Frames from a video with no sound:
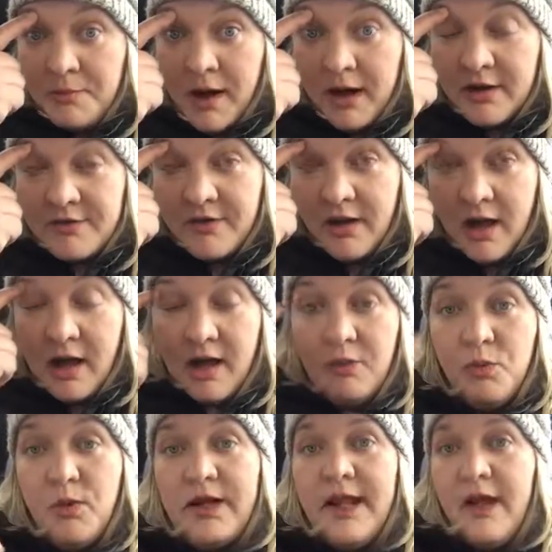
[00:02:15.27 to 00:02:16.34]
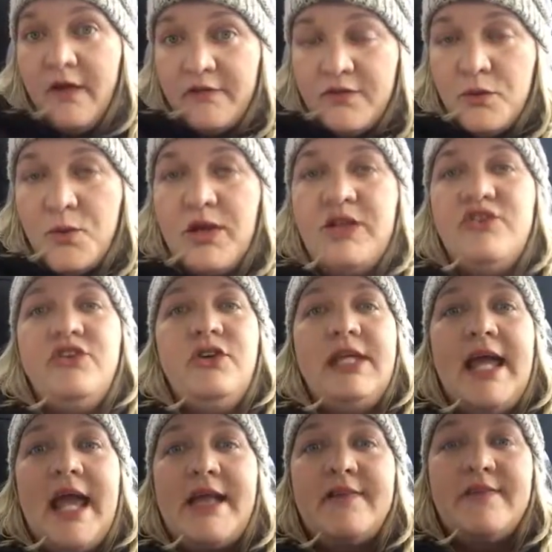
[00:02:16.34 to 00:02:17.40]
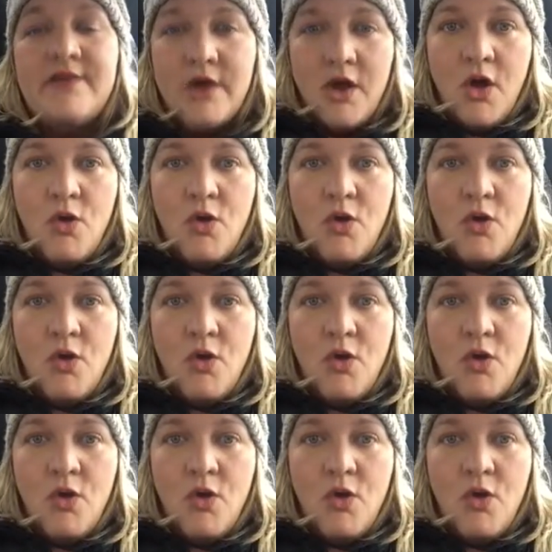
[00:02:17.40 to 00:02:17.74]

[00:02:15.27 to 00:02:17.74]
Part of what I also wanted you to guess